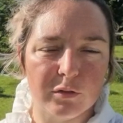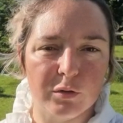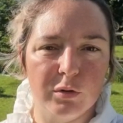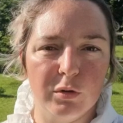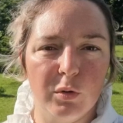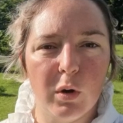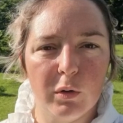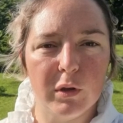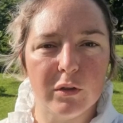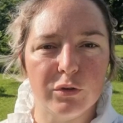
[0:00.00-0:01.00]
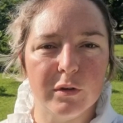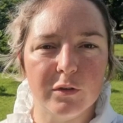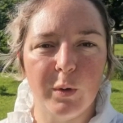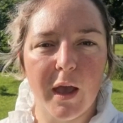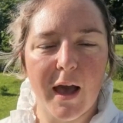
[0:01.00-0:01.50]
So what we do
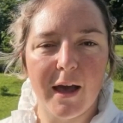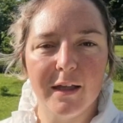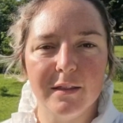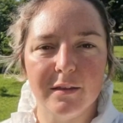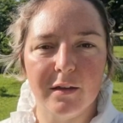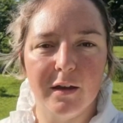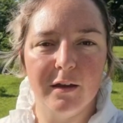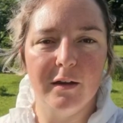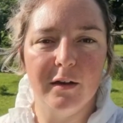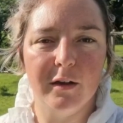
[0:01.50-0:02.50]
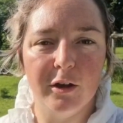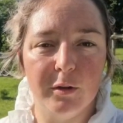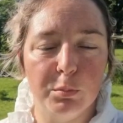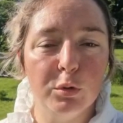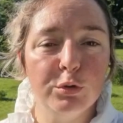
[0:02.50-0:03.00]
is we add a
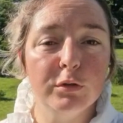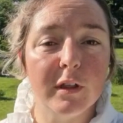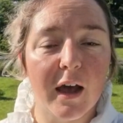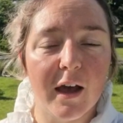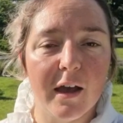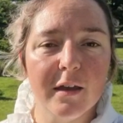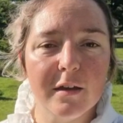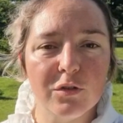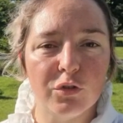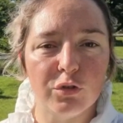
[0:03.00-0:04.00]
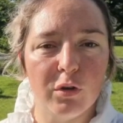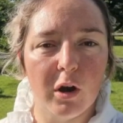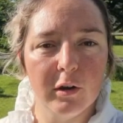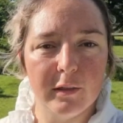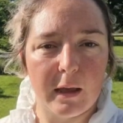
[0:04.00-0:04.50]
blue dye into
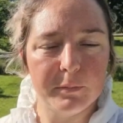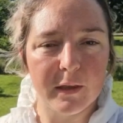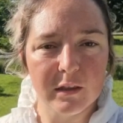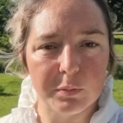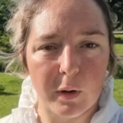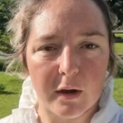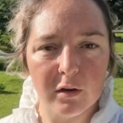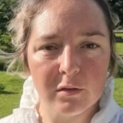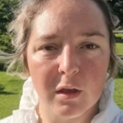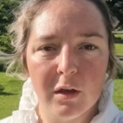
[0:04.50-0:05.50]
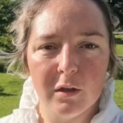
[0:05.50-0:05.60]
our knapsack sprayers,